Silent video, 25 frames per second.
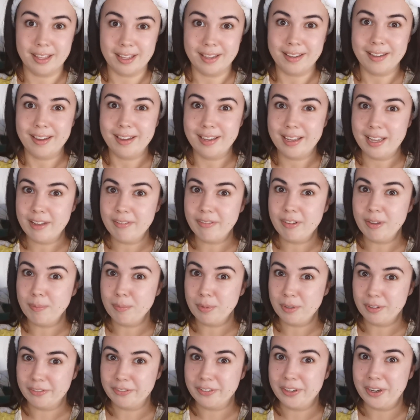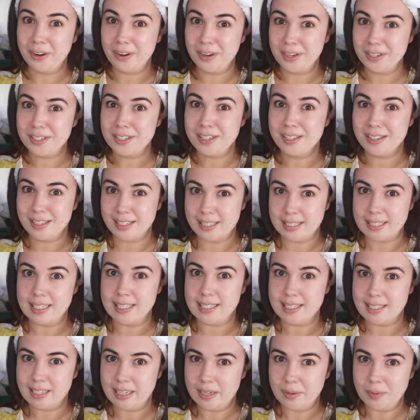think I even prefer it to the
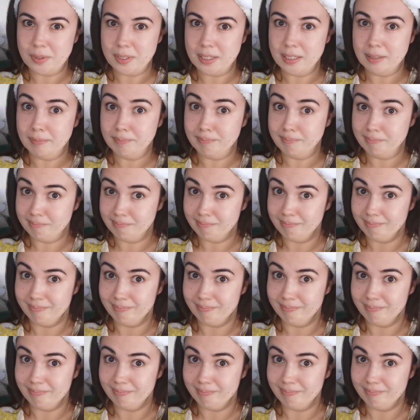Sisley one.